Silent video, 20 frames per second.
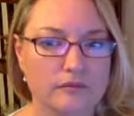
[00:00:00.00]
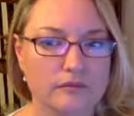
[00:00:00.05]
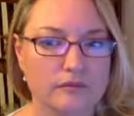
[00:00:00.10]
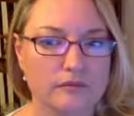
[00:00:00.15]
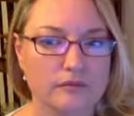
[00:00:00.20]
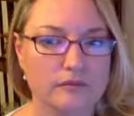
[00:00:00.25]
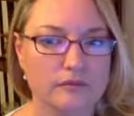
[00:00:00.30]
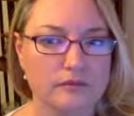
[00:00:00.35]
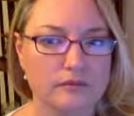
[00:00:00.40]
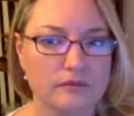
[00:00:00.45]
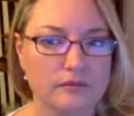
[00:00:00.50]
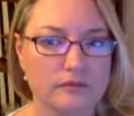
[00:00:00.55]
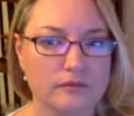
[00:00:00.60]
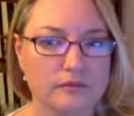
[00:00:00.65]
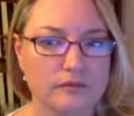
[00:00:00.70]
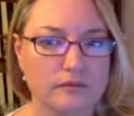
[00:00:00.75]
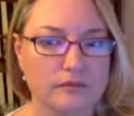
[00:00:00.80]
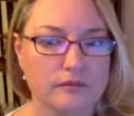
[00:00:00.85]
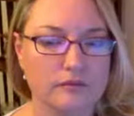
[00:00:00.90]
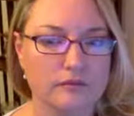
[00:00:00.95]

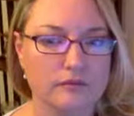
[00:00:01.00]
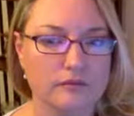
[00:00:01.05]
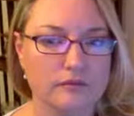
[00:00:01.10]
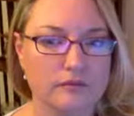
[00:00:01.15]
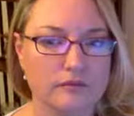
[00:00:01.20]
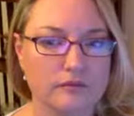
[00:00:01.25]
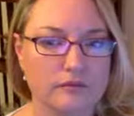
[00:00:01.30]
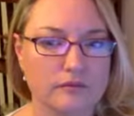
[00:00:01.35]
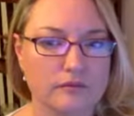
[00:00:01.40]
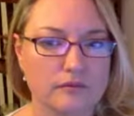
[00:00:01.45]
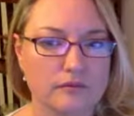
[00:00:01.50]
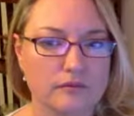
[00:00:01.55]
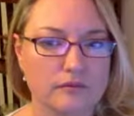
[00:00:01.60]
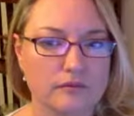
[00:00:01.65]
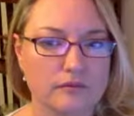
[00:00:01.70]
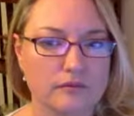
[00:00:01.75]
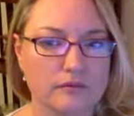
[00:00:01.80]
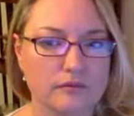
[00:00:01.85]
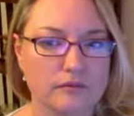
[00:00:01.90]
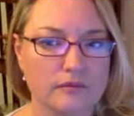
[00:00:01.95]

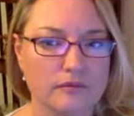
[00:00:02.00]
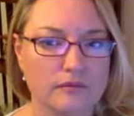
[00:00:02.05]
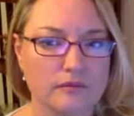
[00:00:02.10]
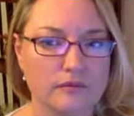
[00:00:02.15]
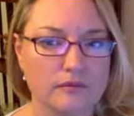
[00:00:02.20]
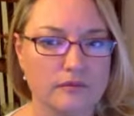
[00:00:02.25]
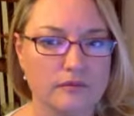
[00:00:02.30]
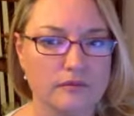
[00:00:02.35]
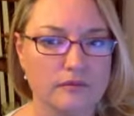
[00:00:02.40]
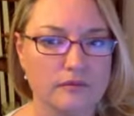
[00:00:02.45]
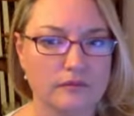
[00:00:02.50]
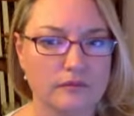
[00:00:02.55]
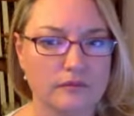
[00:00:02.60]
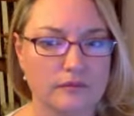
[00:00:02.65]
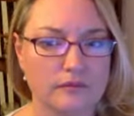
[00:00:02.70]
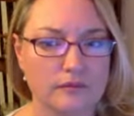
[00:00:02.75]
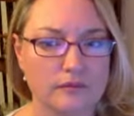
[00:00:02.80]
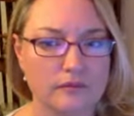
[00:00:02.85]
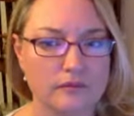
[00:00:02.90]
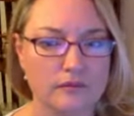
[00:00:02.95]

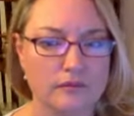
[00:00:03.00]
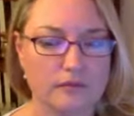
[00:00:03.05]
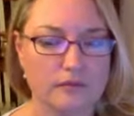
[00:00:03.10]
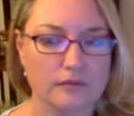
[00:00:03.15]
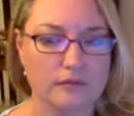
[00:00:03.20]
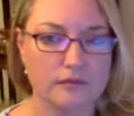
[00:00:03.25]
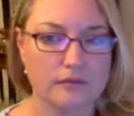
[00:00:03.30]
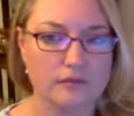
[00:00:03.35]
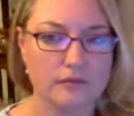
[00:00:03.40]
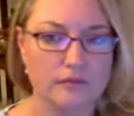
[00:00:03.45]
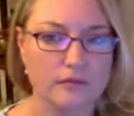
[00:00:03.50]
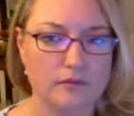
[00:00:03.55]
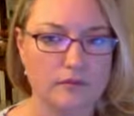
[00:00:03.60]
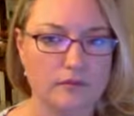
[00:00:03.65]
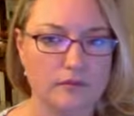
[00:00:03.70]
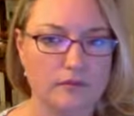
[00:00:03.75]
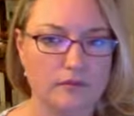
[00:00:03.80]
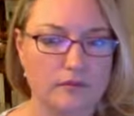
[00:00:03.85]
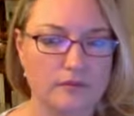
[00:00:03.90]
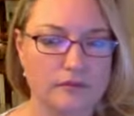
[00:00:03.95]

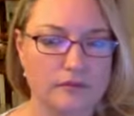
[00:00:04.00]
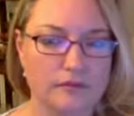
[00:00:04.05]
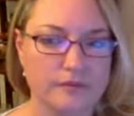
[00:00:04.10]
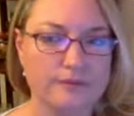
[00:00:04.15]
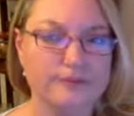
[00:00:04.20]
[no speech]